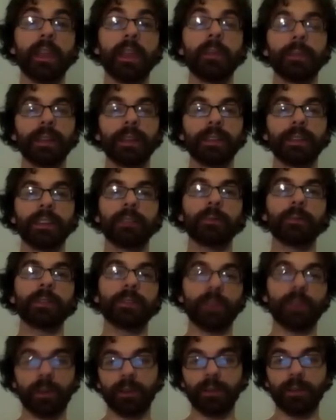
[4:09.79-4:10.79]
because as we
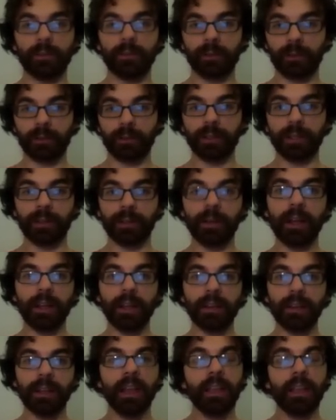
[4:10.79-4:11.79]
saw earlier
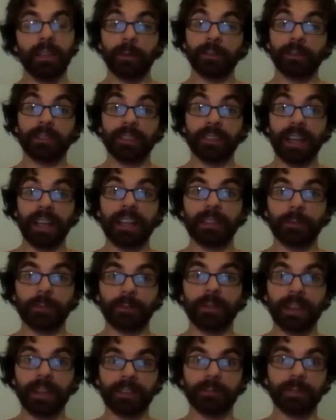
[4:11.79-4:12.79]
on, that was exactly what
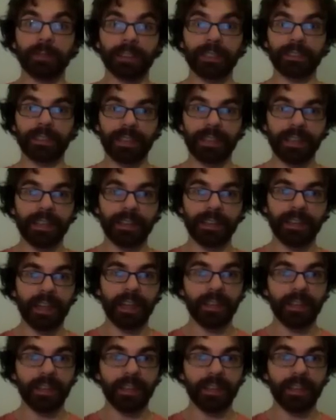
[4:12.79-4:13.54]
vexed me as a kid.